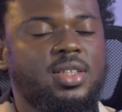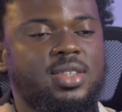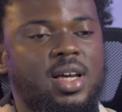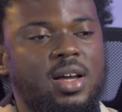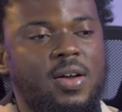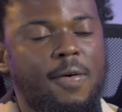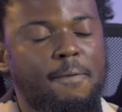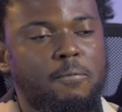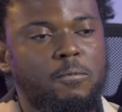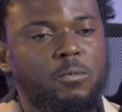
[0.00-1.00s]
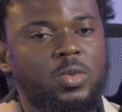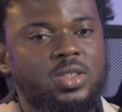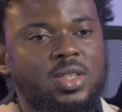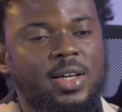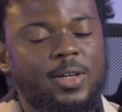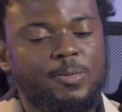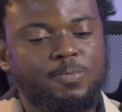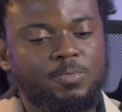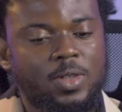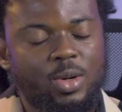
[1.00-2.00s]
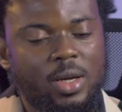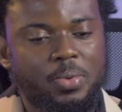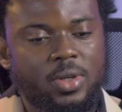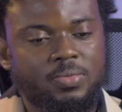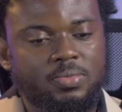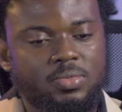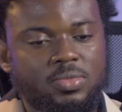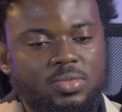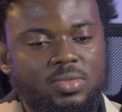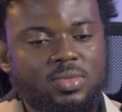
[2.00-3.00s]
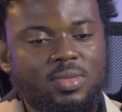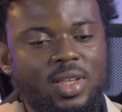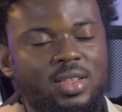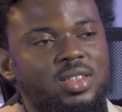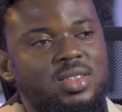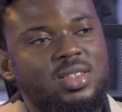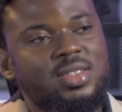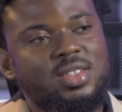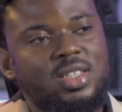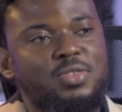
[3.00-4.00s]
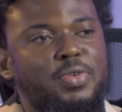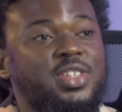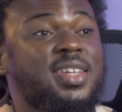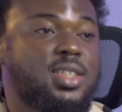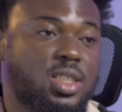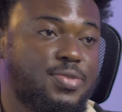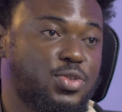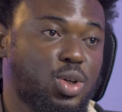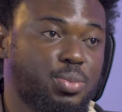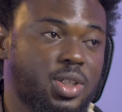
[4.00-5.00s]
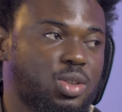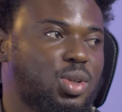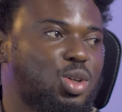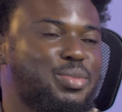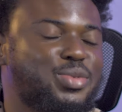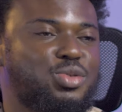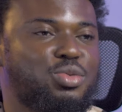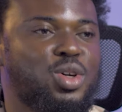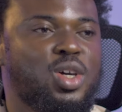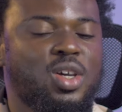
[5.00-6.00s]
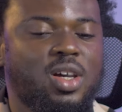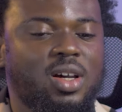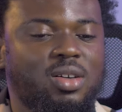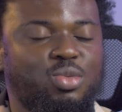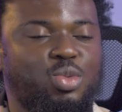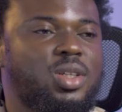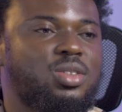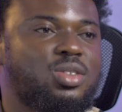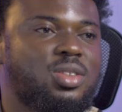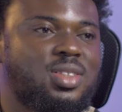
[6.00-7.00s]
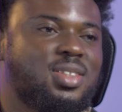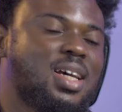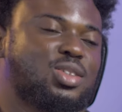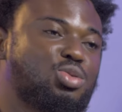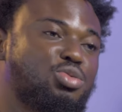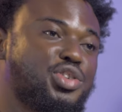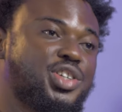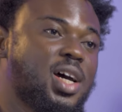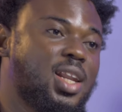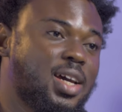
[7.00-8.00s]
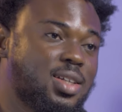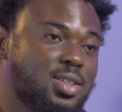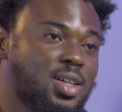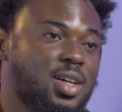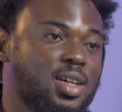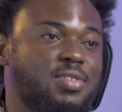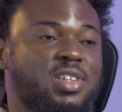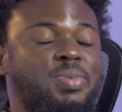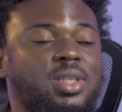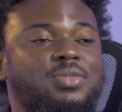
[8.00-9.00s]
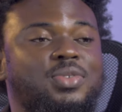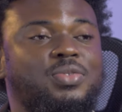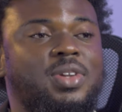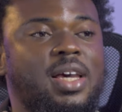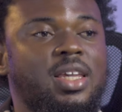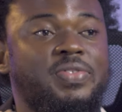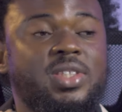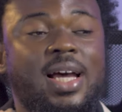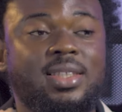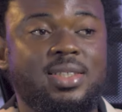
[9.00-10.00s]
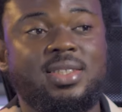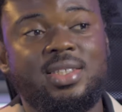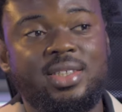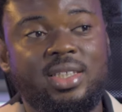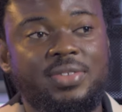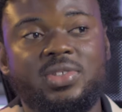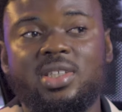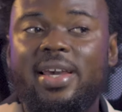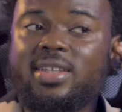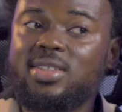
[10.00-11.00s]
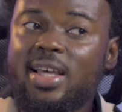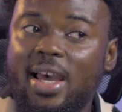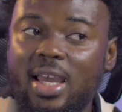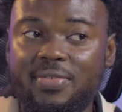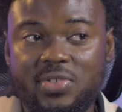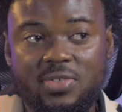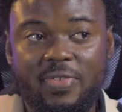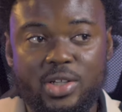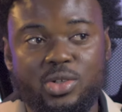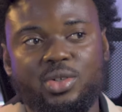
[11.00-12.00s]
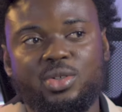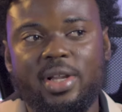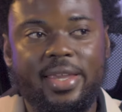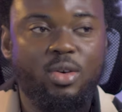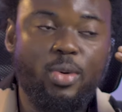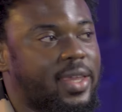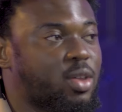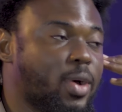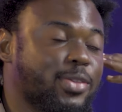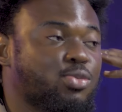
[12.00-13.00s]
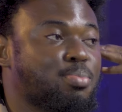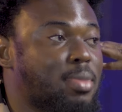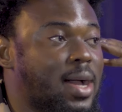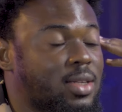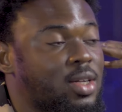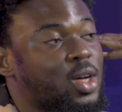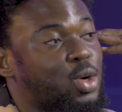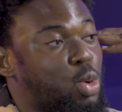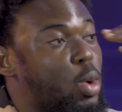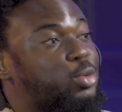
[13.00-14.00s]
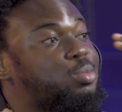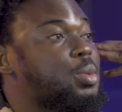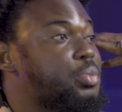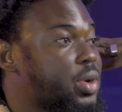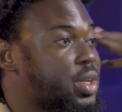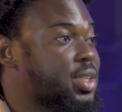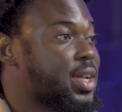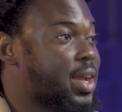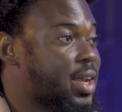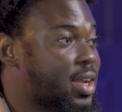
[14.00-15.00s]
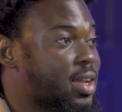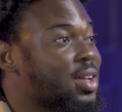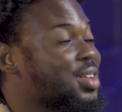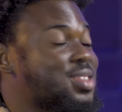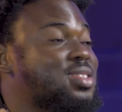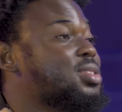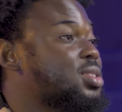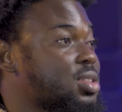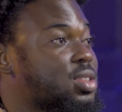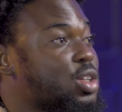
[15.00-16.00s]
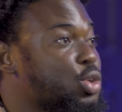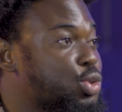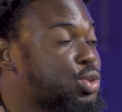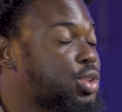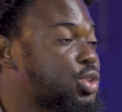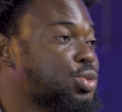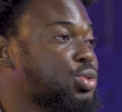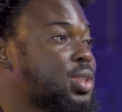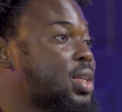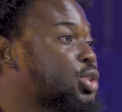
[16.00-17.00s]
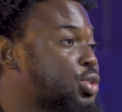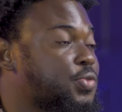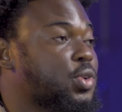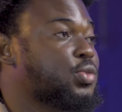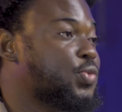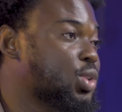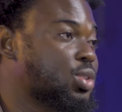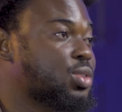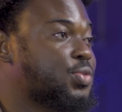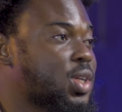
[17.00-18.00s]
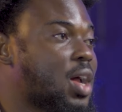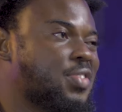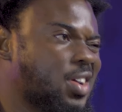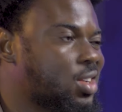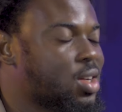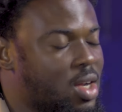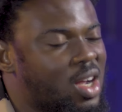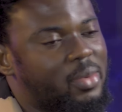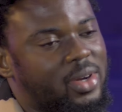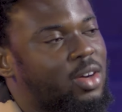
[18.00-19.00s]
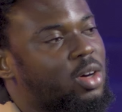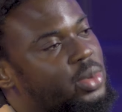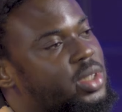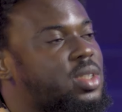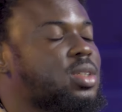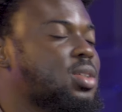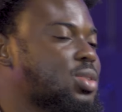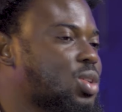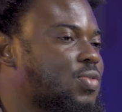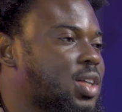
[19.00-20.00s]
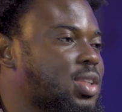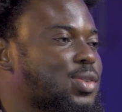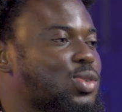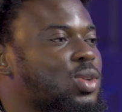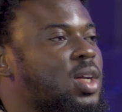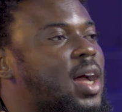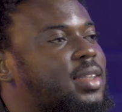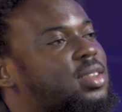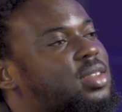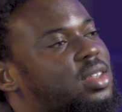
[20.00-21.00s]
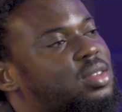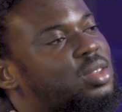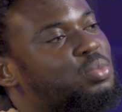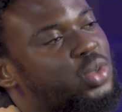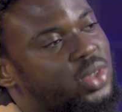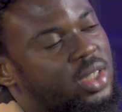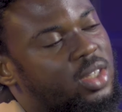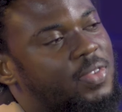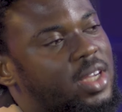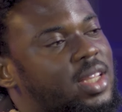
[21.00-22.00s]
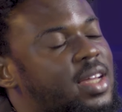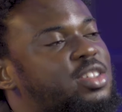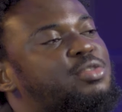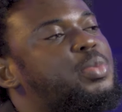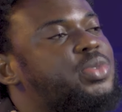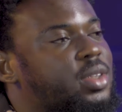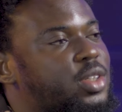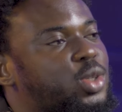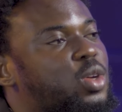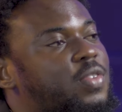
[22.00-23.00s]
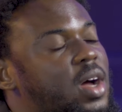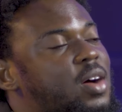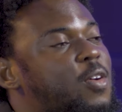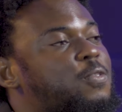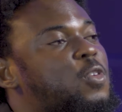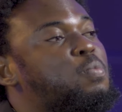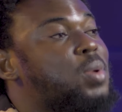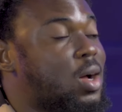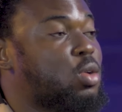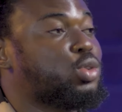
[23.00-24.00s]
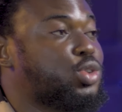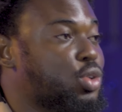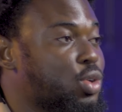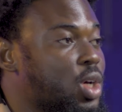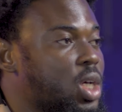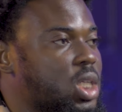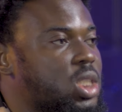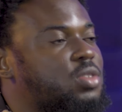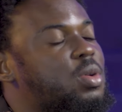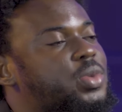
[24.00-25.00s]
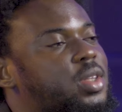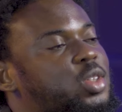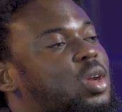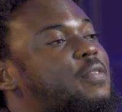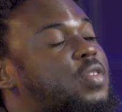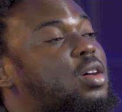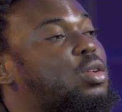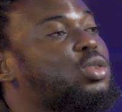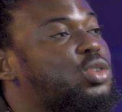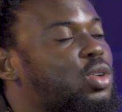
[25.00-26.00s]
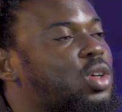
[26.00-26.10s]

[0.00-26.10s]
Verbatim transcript: There's that. Um, there's that. Um, how will I put it? It's it's it's a very sensitive subject when it comes to uh, when it seems as to racial lines, irrespective yeah. of like if it's artistic, if it's the hairstyle, if it's fashion. You know, a white man or white woman braiding her hair. hair. It's, it's it's a huge issue. It's an issue for, for the for the African American community and stuff like that. So I think the the music, the fact that it's a representation of of, of black culture, it's a representation of African culture.